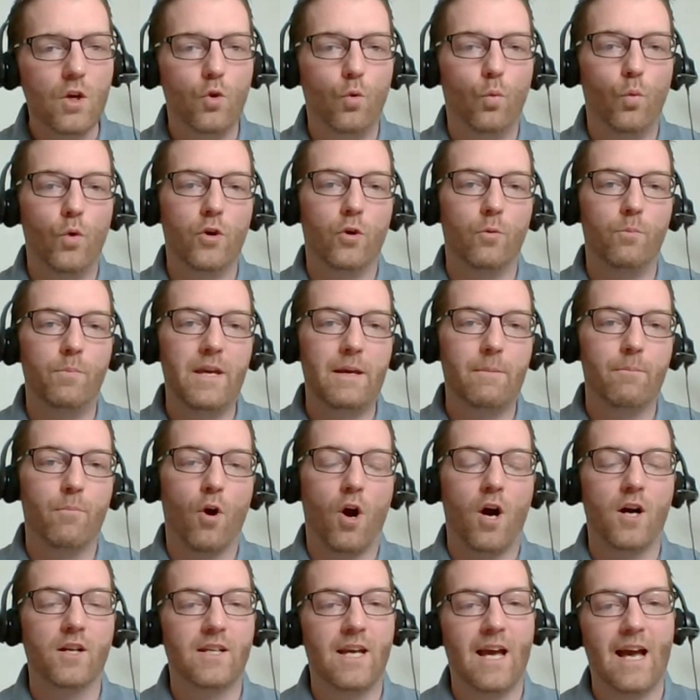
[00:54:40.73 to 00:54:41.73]
We'll be
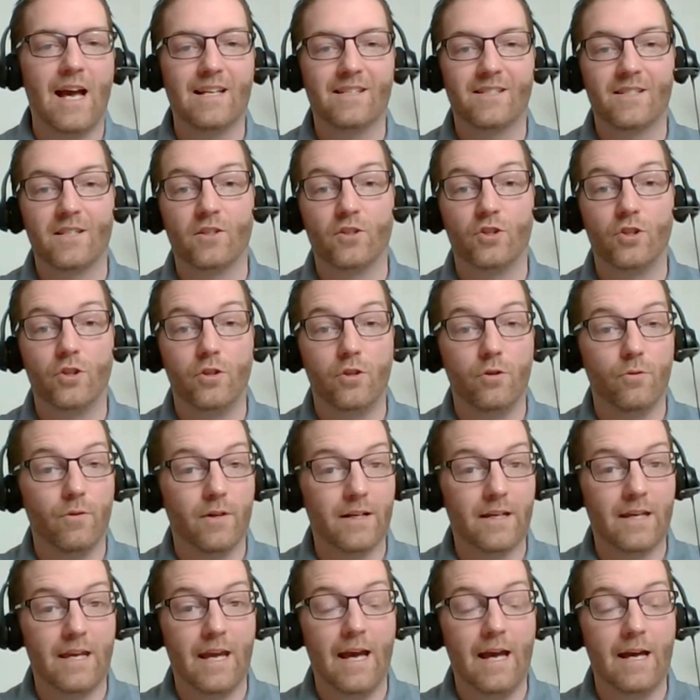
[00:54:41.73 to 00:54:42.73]
broadcasting to you
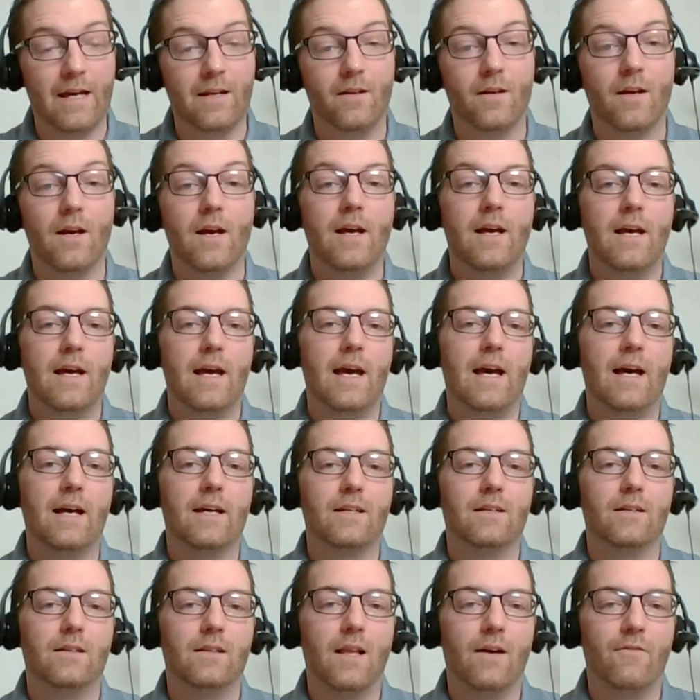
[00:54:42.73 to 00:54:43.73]
again at
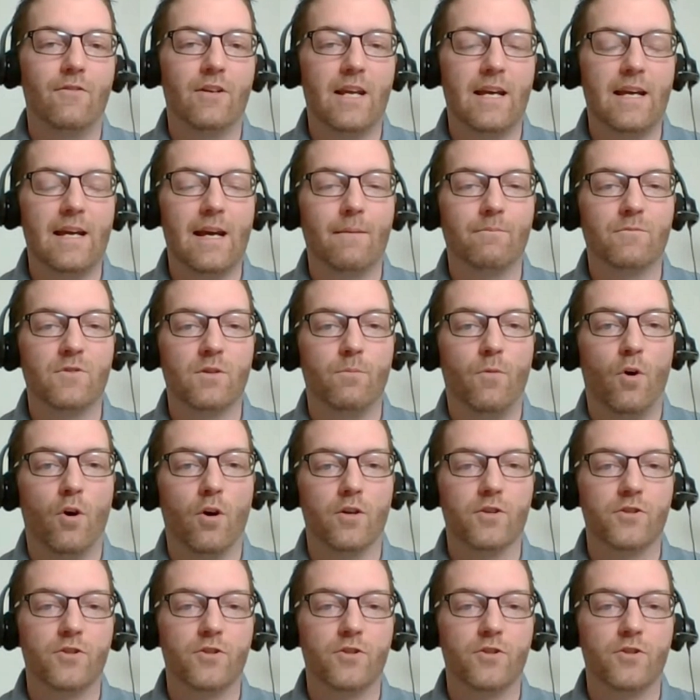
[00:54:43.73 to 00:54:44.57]
eleven A M tomorrow.